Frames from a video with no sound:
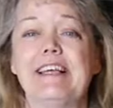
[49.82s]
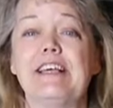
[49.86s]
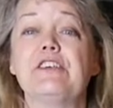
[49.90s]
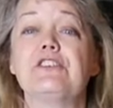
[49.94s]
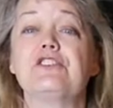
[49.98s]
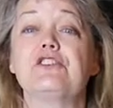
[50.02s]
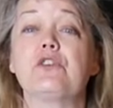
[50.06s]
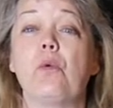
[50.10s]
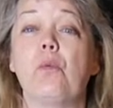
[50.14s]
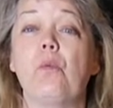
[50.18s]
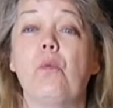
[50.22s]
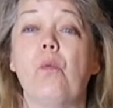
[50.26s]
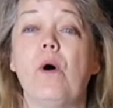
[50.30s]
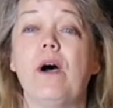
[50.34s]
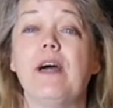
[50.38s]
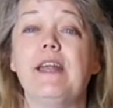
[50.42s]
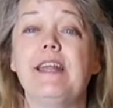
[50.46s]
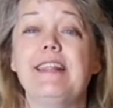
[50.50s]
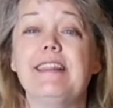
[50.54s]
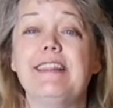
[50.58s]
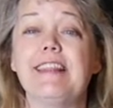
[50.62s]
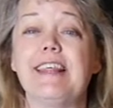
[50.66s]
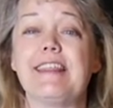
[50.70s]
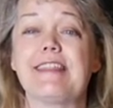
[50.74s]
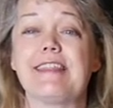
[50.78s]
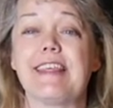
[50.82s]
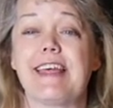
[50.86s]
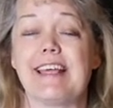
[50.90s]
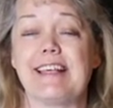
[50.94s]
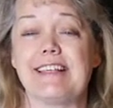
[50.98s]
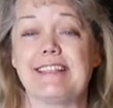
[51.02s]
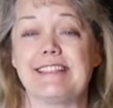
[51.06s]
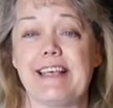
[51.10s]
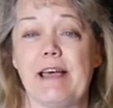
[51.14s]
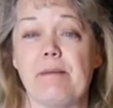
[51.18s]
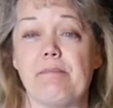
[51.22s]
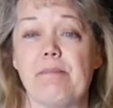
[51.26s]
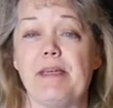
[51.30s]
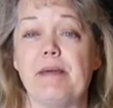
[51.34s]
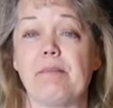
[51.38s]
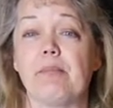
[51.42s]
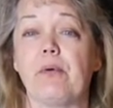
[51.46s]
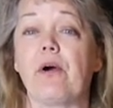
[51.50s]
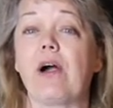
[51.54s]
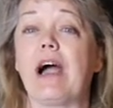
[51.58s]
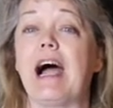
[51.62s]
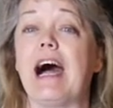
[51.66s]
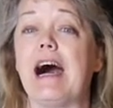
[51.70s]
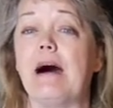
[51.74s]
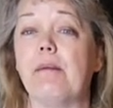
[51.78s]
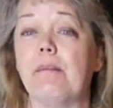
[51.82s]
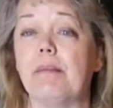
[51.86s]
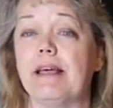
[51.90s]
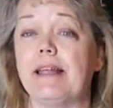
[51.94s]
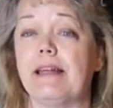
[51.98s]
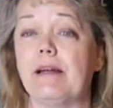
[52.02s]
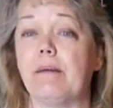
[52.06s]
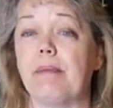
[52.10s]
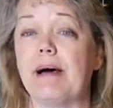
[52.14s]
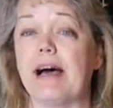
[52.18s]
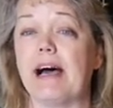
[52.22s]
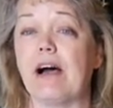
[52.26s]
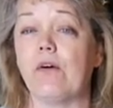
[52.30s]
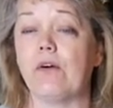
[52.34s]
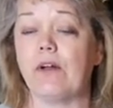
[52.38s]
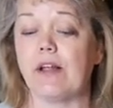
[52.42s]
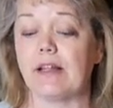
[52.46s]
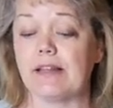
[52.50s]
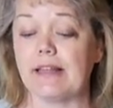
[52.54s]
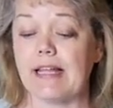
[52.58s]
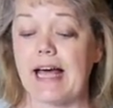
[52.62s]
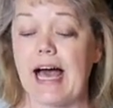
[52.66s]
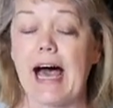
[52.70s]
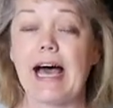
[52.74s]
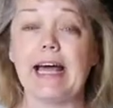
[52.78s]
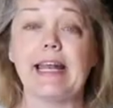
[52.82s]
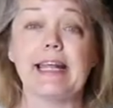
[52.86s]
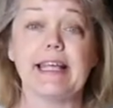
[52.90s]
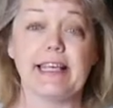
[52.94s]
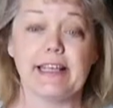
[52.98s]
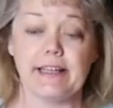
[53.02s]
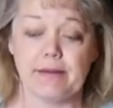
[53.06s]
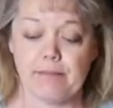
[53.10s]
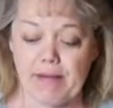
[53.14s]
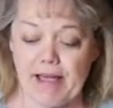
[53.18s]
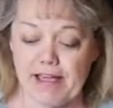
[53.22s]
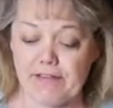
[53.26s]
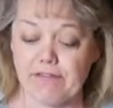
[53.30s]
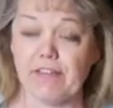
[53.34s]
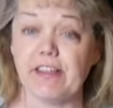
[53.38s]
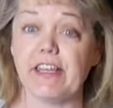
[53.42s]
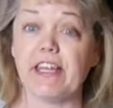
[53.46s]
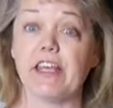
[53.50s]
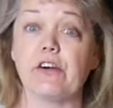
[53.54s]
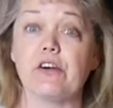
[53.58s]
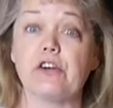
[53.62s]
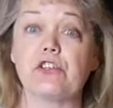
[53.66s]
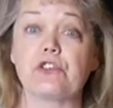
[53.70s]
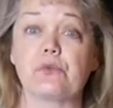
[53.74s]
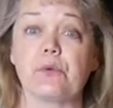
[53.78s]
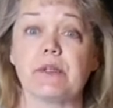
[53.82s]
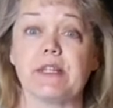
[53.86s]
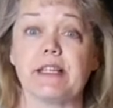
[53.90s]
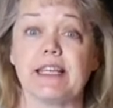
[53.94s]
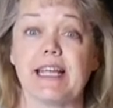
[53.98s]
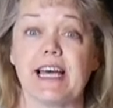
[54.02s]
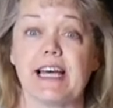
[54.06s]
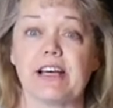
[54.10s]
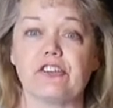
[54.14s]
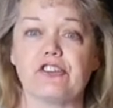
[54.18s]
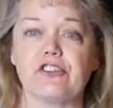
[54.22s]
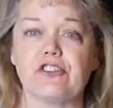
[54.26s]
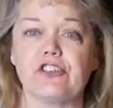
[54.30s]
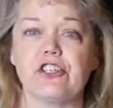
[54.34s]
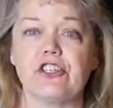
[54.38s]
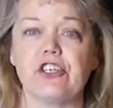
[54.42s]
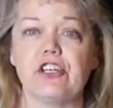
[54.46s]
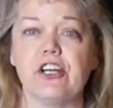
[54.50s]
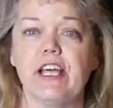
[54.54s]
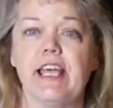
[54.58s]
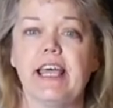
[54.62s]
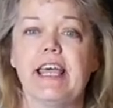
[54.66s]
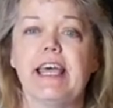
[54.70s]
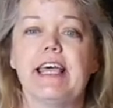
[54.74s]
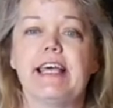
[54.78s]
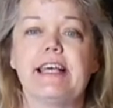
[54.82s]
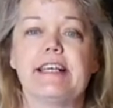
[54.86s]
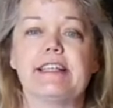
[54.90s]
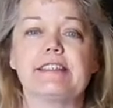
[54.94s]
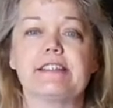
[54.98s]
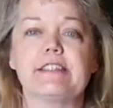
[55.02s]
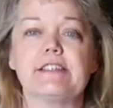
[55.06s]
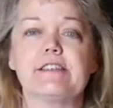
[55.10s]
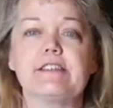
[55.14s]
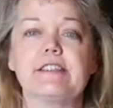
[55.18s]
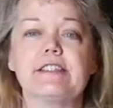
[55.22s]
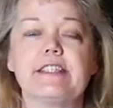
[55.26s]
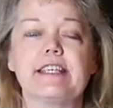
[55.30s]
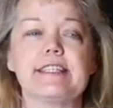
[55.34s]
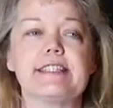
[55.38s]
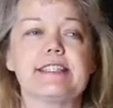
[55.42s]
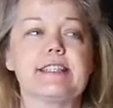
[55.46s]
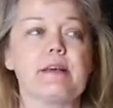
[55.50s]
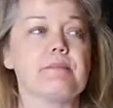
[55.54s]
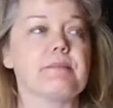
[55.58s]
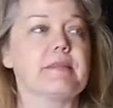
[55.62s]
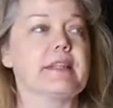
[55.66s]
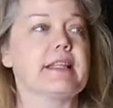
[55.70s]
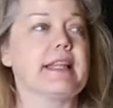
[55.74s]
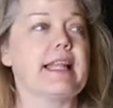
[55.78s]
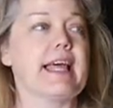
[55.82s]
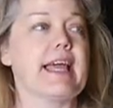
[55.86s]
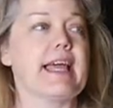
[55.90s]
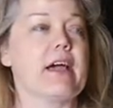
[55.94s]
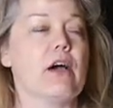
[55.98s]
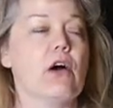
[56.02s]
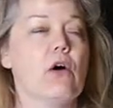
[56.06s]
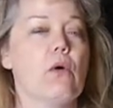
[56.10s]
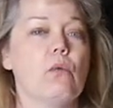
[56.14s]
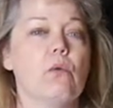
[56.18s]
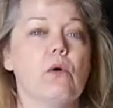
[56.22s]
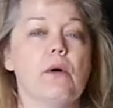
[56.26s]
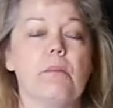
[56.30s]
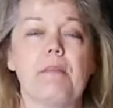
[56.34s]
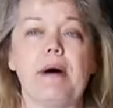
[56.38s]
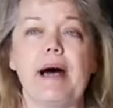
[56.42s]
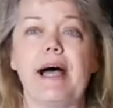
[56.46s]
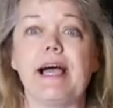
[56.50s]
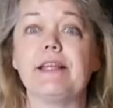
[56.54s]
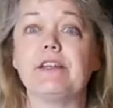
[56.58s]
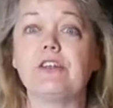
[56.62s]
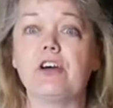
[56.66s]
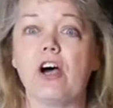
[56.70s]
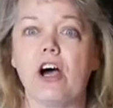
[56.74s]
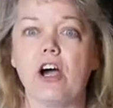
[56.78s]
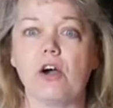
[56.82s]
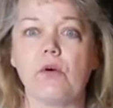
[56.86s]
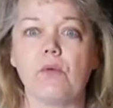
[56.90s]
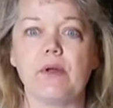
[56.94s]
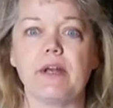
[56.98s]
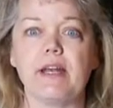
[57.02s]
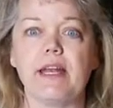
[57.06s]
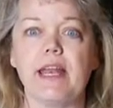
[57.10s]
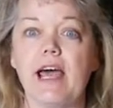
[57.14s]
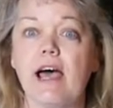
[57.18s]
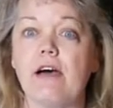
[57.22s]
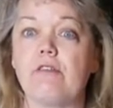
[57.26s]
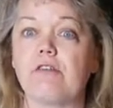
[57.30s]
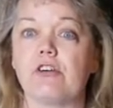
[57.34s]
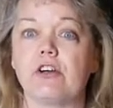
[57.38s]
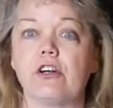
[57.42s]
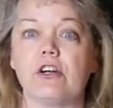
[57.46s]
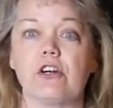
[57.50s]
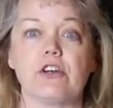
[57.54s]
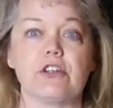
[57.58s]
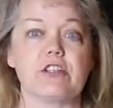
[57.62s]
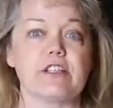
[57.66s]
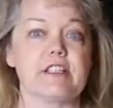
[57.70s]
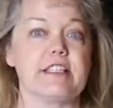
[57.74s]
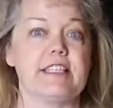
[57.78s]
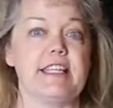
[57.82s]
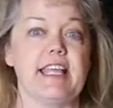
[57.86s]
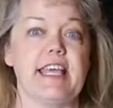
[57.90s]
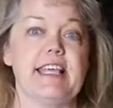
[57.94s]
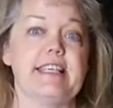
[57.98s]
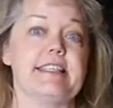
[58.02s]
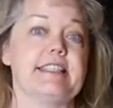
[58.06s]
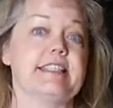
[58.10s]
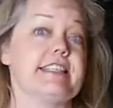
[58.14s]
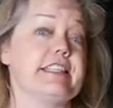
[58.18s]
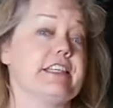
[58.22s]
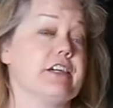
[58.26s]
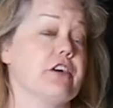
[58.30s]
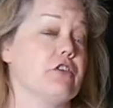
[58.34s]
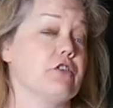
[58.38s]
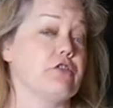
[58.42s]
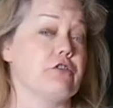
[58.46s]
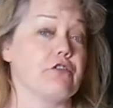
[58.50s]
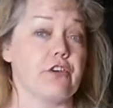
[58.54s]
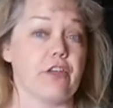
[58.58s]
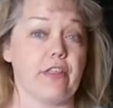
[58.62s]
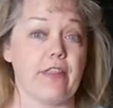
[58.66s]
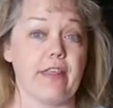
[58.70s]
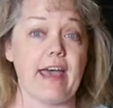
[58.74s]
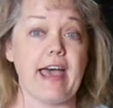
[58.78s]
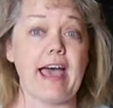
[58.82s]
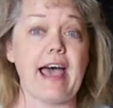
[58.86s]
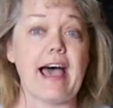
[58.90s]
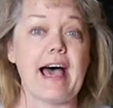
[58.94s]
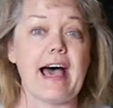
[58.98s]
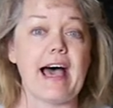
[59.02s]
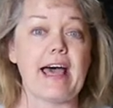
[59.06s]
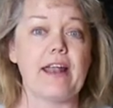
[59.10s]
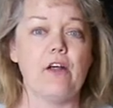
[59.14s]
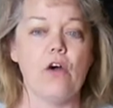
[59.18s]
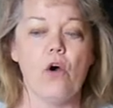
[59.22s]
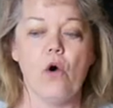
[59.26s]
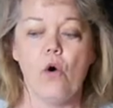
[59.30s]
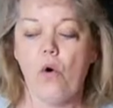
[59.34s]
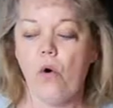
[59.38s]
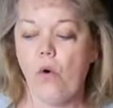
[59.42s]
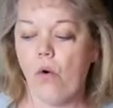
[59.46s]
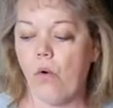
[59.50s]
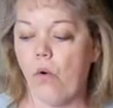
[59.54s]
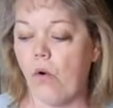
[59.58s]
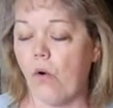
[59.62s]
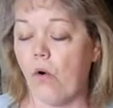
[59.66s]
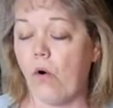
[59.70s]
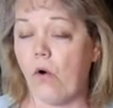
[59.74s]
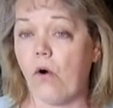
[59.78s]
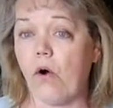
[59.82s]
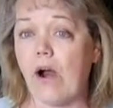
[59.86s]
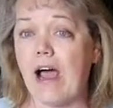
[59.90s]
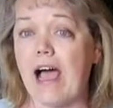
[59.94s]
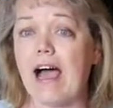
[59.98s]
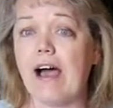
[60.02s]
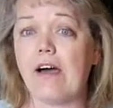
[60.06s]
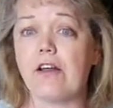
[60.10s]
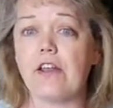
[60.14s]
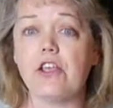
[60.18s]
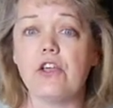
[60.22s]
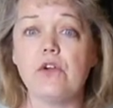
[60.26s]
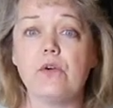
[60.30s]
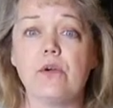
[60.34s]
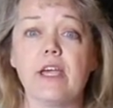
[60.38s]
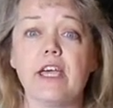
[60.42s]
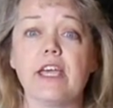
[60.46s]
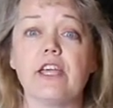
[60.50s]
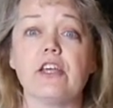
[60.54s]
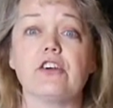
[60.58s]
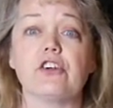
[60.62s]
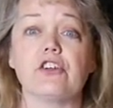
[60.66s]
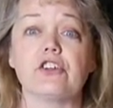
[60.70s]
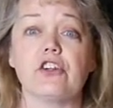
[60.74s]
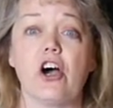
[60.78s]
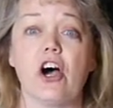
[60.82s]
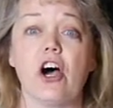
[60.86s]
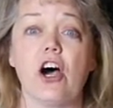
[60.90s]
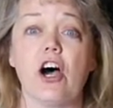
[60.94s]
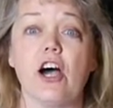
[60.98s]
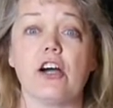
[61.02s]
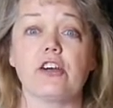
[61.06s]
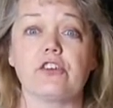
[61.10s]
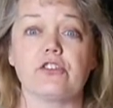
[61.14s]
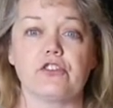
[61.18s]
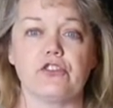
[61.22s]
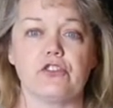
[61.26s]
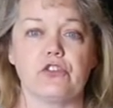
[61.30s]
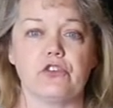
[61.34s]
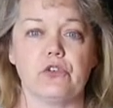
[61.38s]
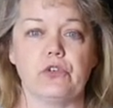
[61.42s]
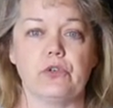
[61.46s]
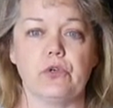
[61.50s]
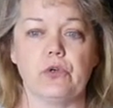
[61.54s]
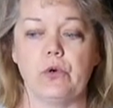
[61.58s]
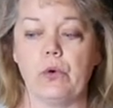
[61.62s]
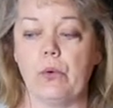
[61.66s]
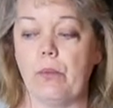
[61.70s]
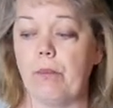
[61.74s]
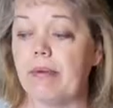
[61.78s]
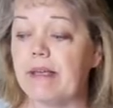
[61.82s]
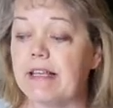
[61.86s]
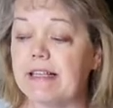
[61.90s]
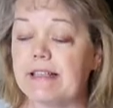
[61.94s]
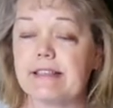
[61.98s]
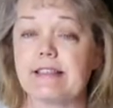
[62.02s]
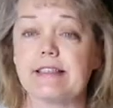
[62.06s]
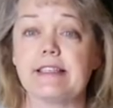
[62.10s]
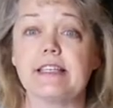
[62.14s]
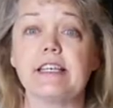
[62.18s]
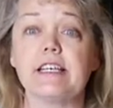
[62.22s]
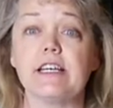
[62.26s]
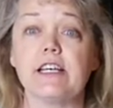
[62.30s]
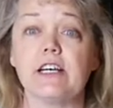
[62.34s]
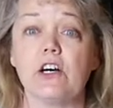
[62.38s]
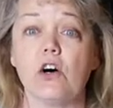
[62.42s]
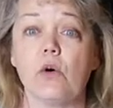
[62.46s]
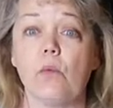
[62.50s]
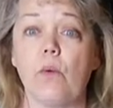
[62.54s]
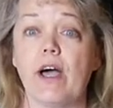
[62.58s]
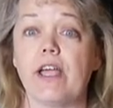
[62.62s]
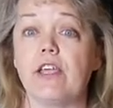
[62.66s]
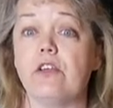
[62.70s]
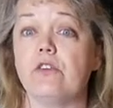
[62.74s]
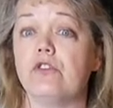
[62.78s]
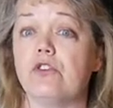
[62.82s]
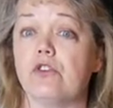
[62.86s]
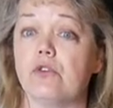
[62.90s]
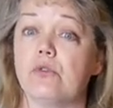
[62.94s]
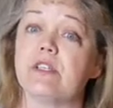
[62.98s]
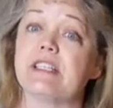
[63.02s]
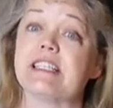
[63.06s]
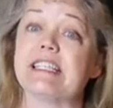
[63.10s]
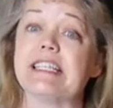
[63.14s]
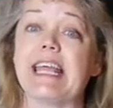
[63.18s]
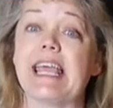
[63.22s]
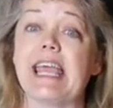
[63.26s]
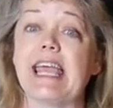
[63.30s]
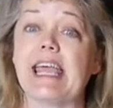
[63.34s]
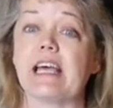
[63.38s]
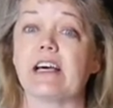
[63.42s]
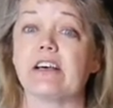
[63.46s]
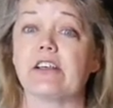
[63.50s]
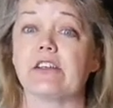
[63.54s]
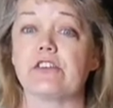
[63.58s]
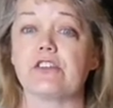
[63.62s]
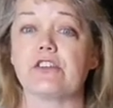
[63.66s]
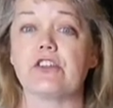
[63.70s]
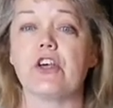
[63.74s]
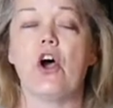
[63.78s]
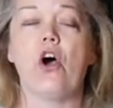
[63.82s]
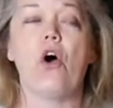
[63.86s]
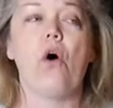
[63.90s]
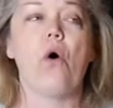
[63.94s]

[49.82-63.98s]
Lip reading: So one of the things that people comment about a lot in my videos with Dexter is they'll say something like, well, my dog would never stay still for that, or how do you get your dog to be still while you do his nails,